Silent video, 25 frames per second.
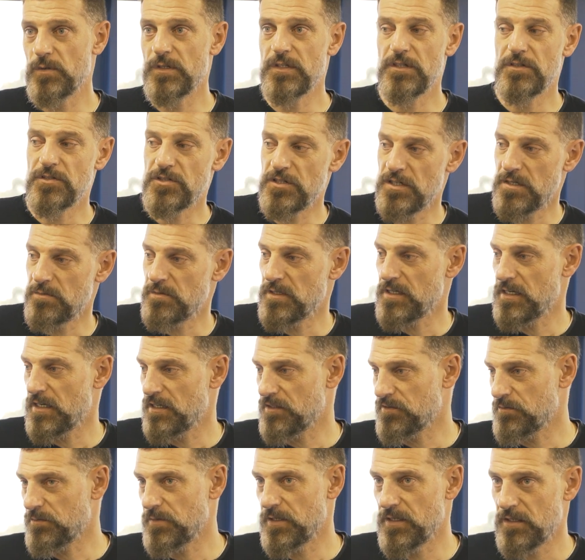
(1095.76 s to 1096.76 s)
when the chairman
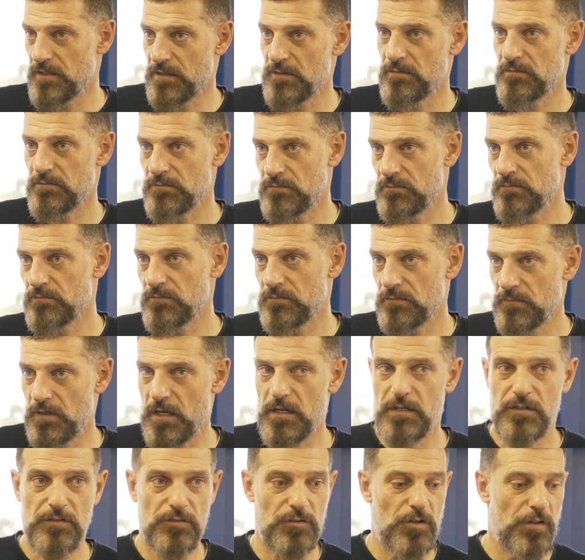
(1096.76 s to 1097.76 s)
asked me,
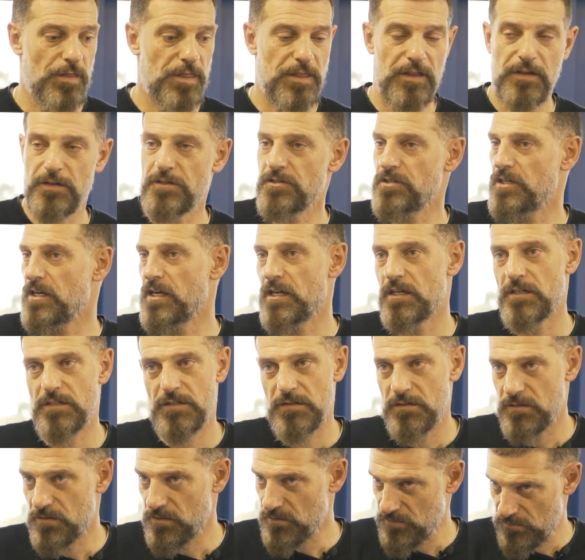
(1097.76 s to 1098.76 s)
like, nothing changed,
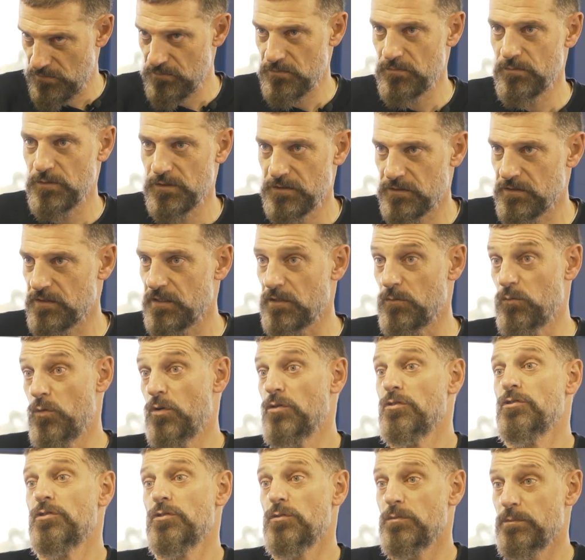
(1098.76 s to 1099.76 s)
you know, we still
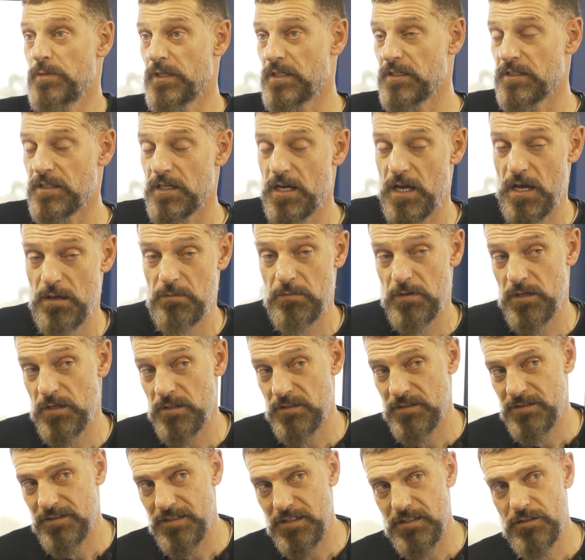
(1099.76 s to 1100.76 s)
want you big time. I
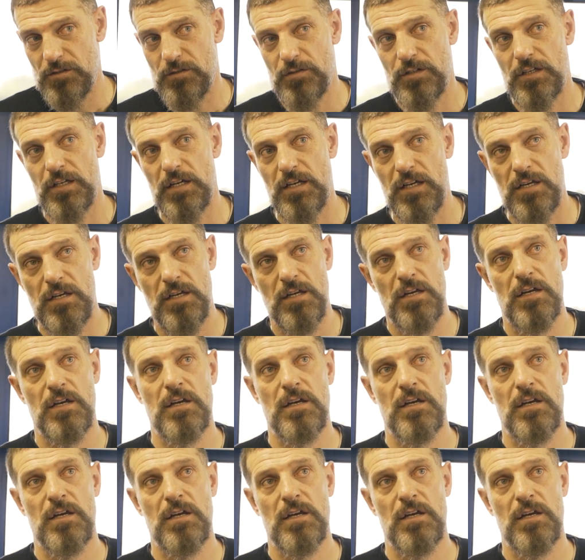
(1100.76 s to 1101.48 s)
said, okay.